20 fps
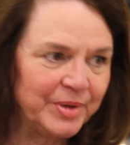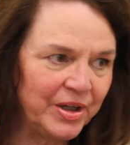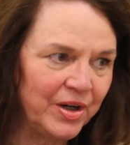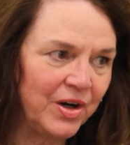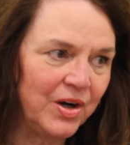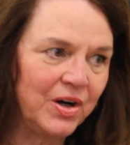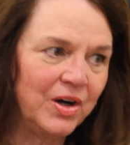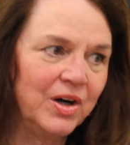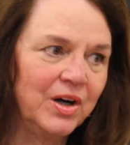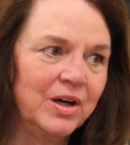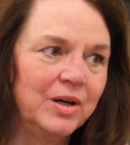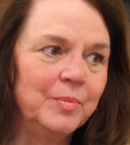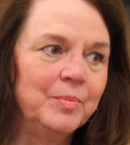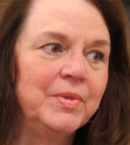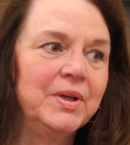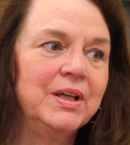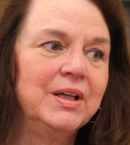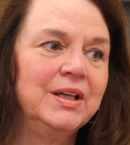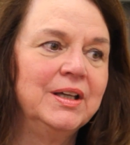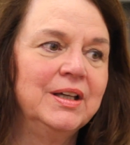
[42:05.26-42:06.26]
in arm
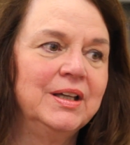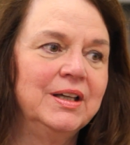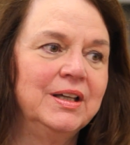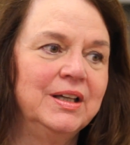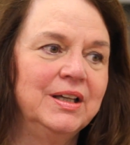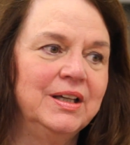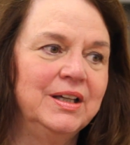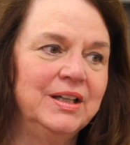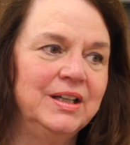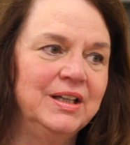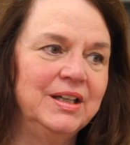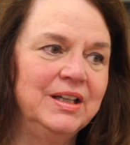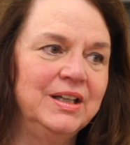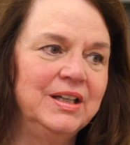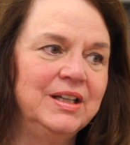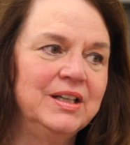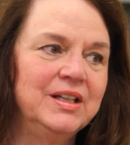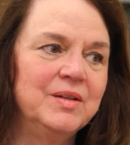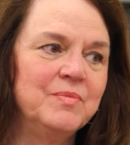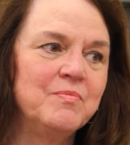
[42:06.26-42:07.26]

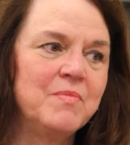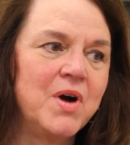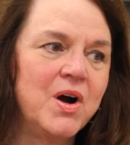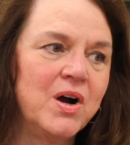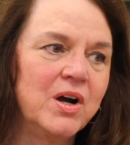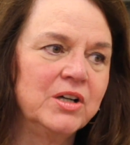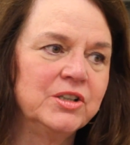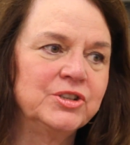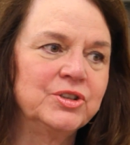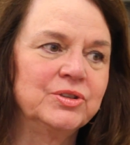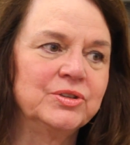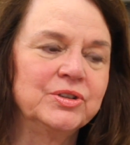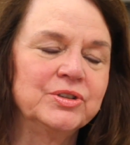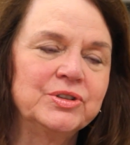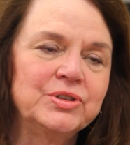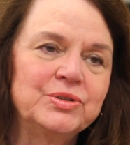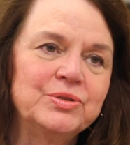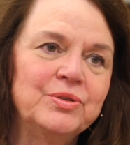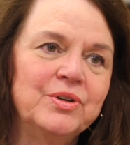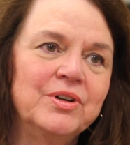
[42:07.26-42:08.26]
in a march or a
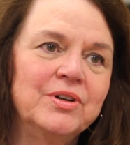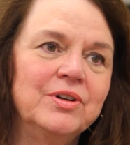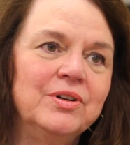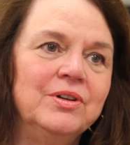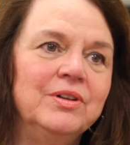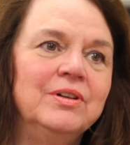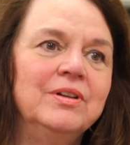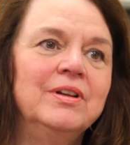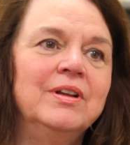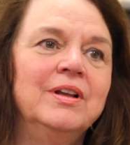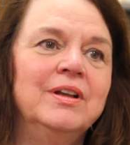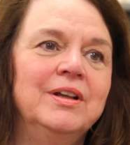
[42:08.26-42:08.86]
struggle